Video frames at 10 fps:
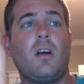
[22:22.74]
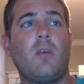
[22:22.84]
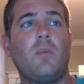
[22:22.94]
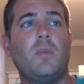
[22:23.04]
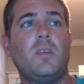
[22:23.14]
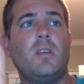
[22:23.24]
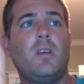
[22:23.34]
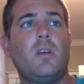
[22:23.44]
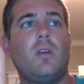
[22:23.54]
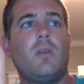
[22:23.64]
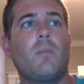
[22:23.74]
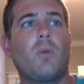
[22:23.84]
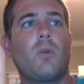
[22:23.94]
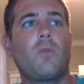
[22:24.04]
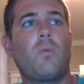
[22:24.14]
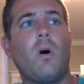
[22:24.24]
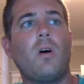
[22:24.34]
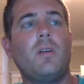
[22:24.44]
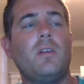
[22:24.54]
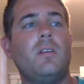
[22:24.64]
would be Murph
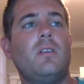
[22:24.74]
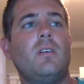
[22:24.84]
1,